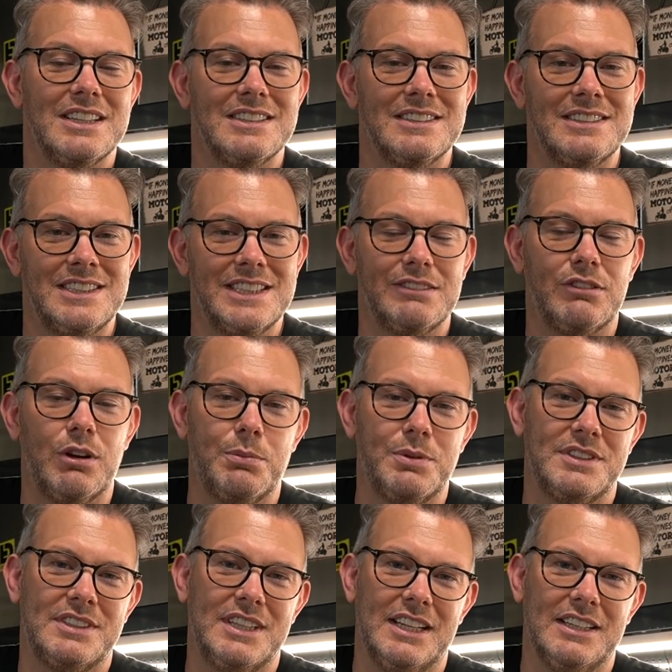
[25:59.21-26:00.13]

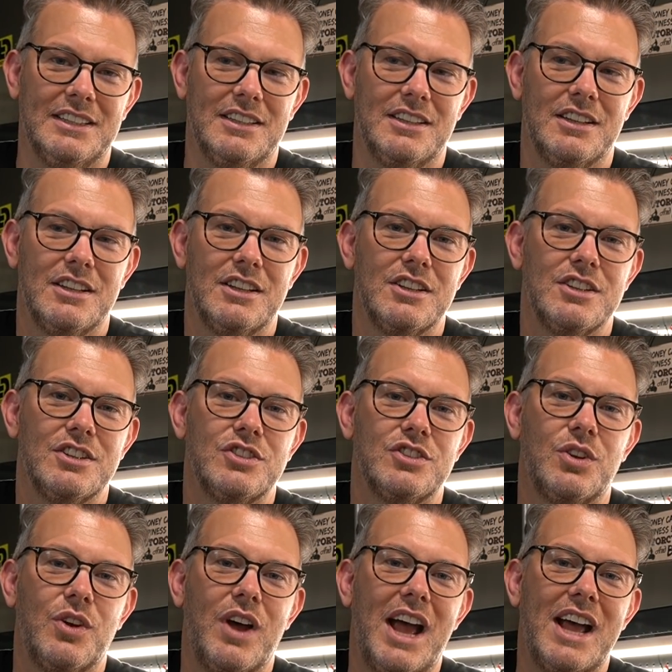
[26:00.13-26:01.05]
0%.
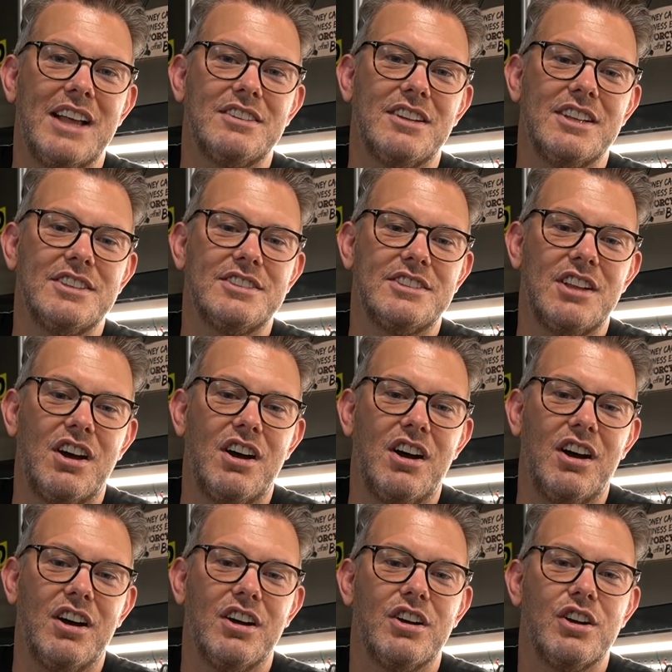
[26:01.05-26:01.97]
So as I start